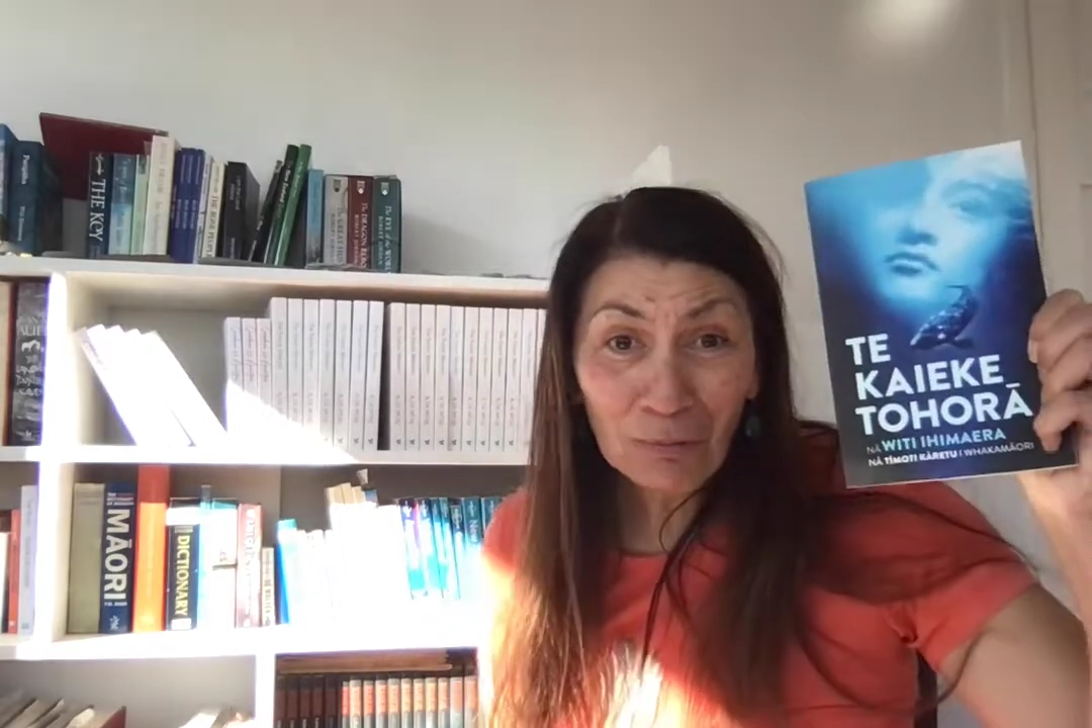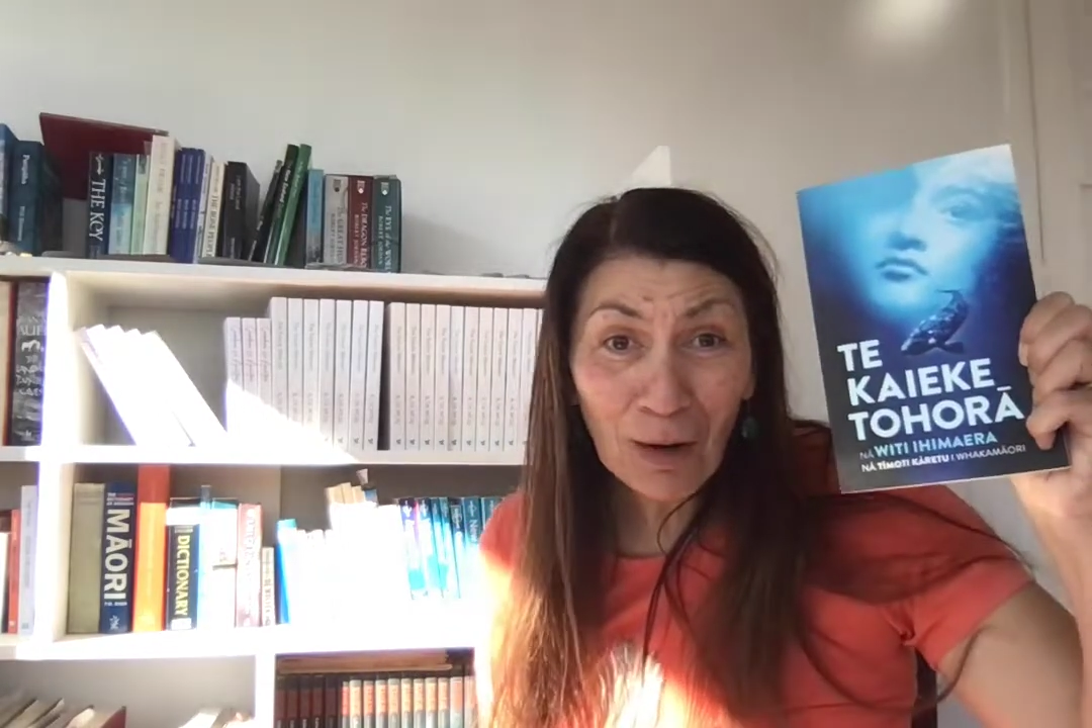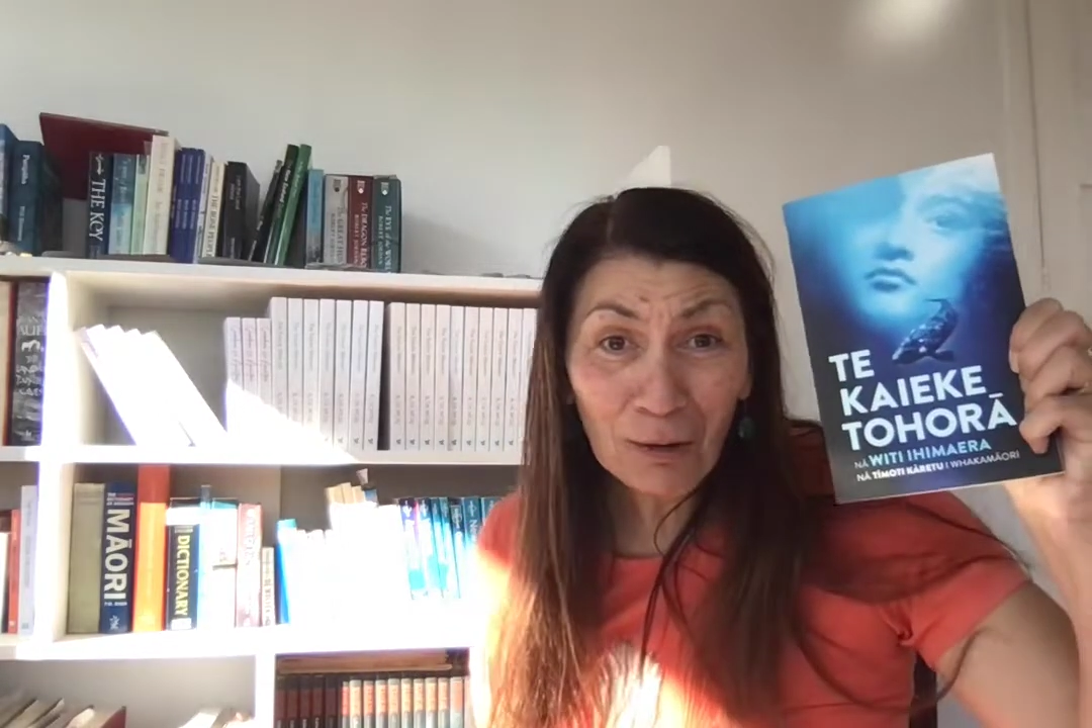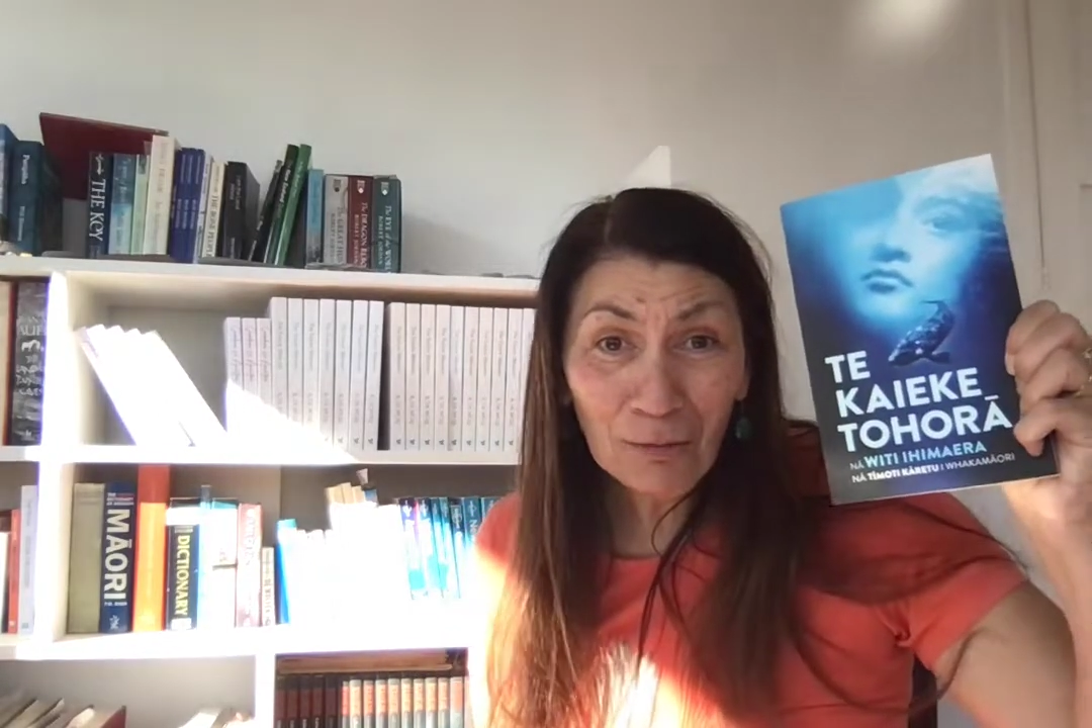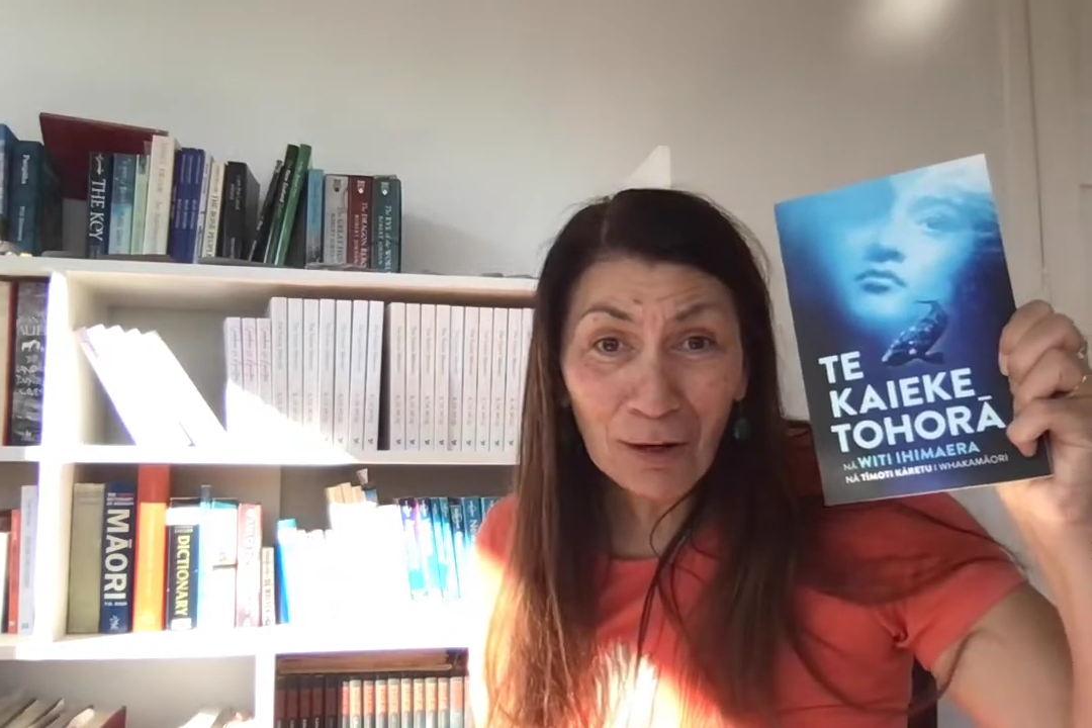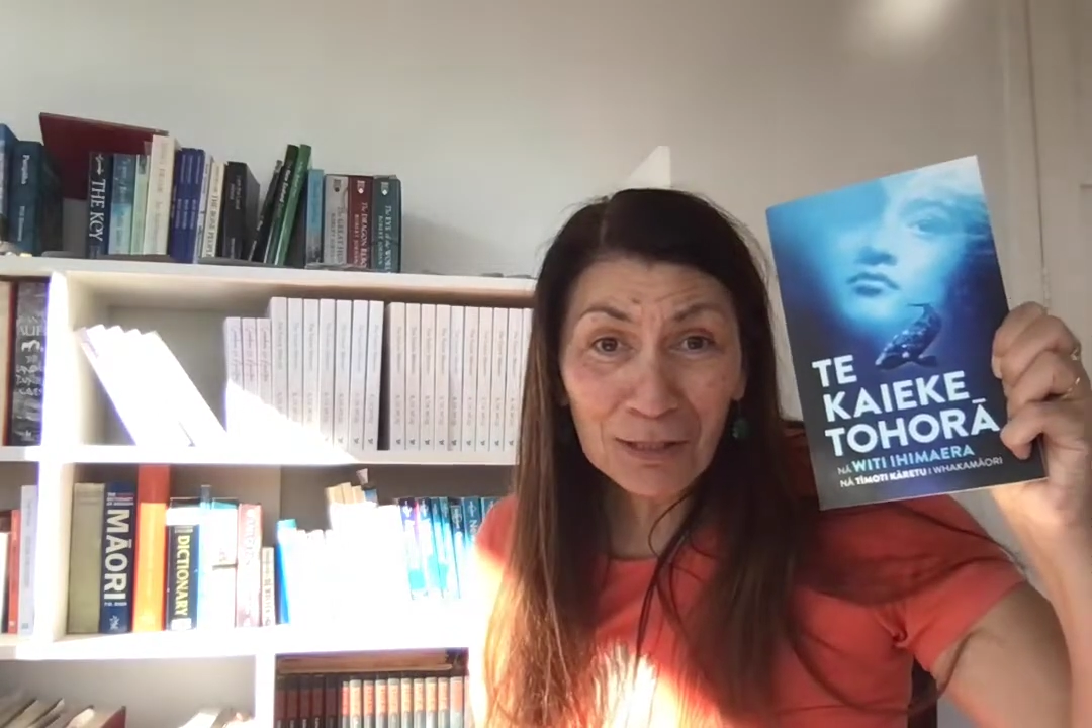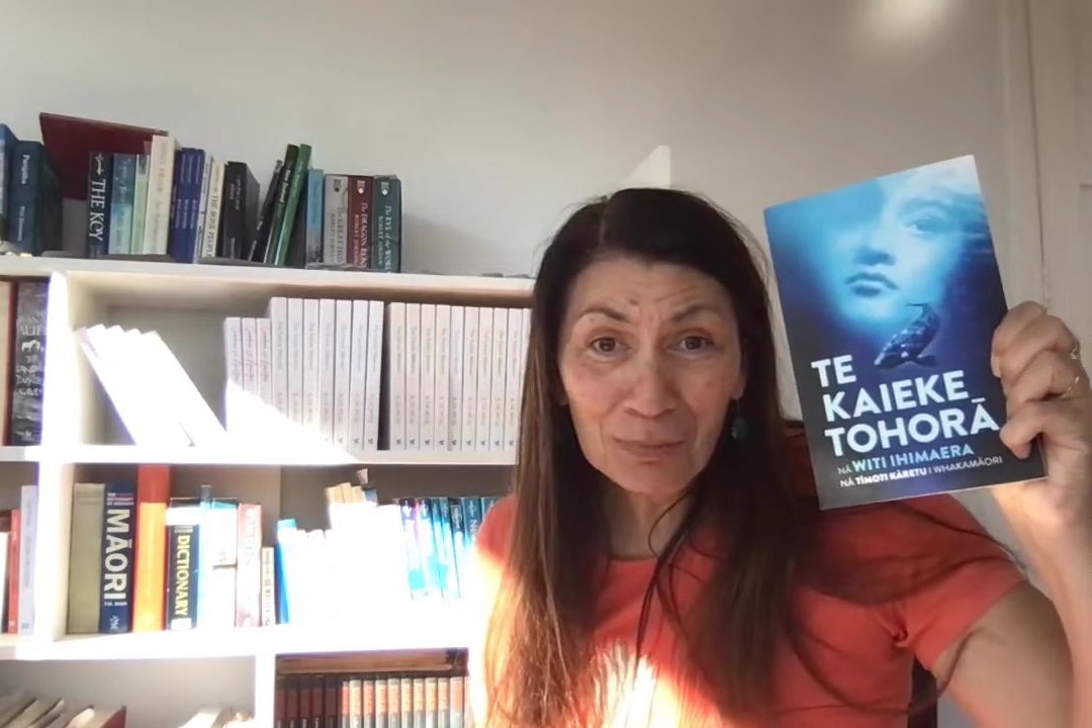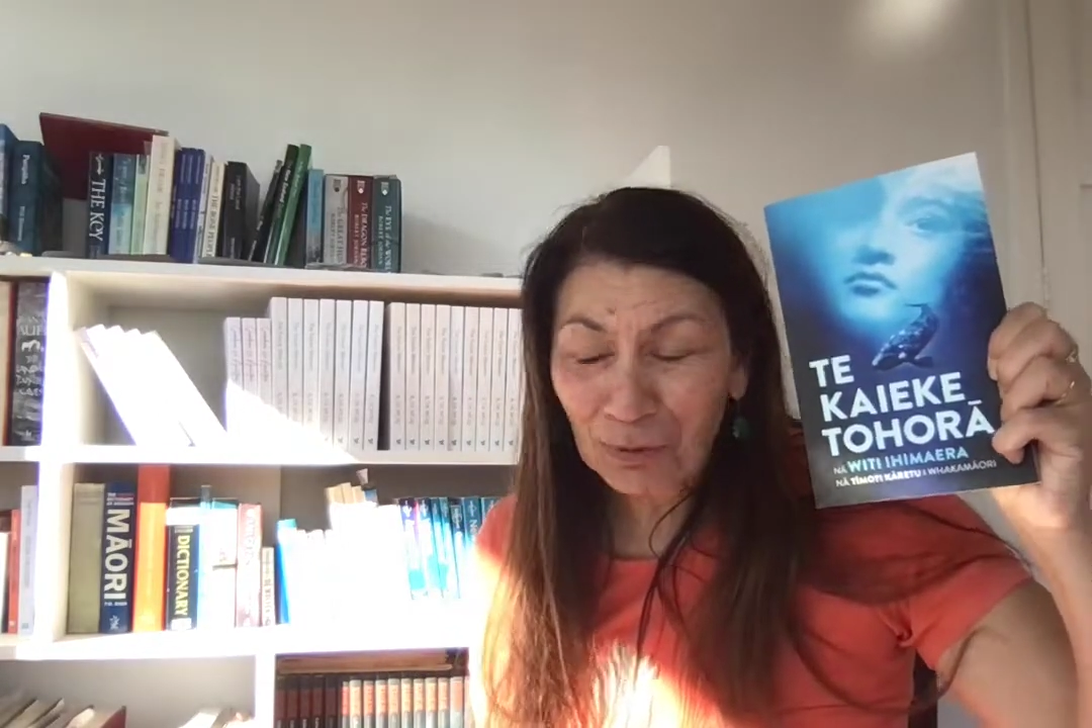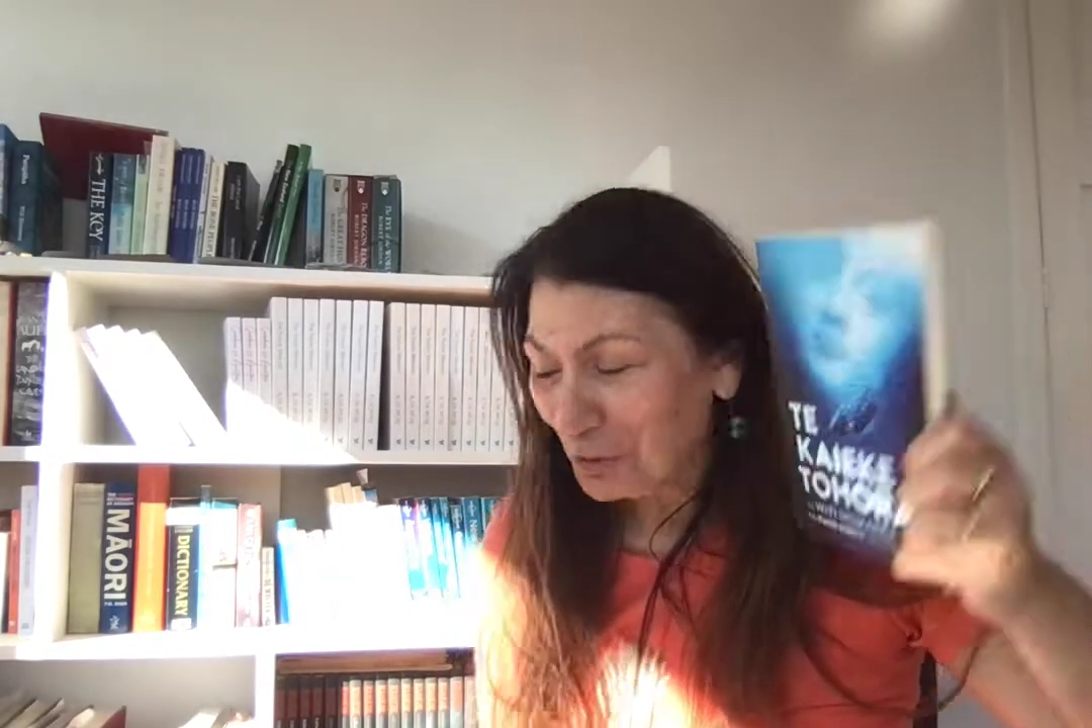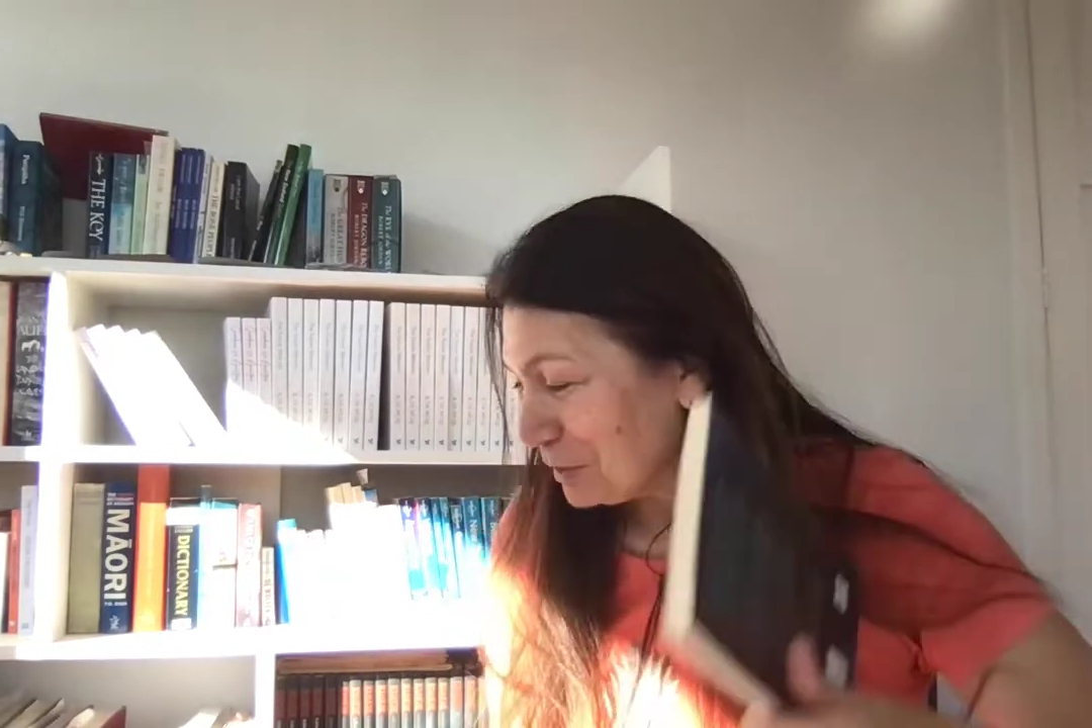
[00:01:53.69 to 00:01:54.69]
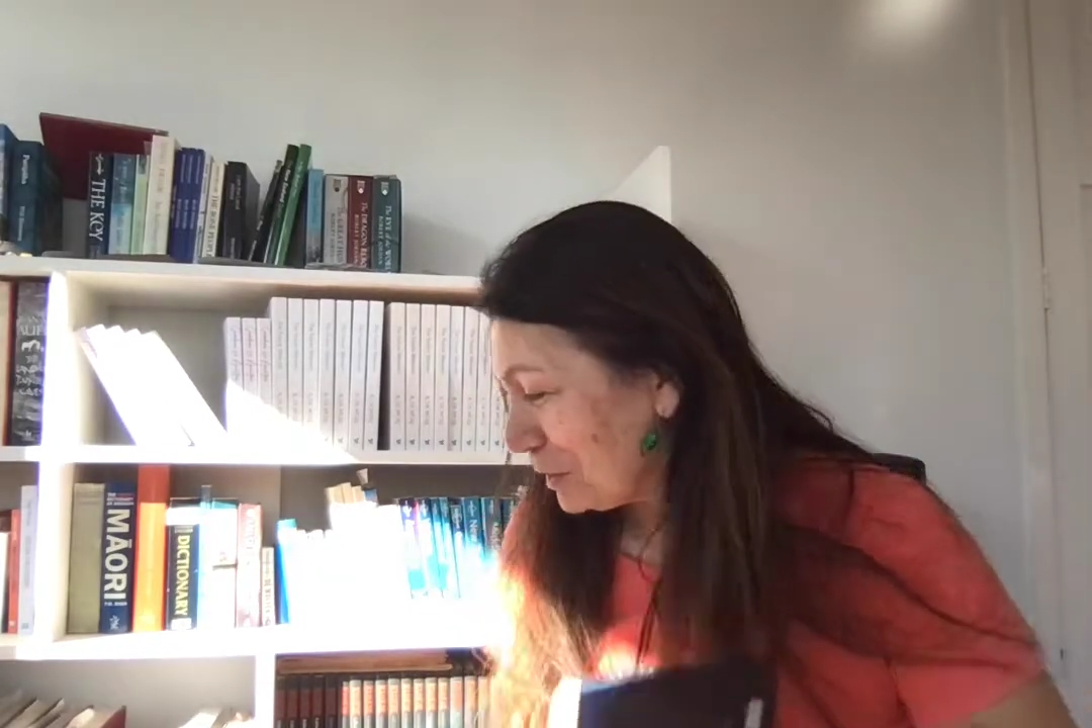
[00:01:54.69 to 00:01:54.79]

rider's book in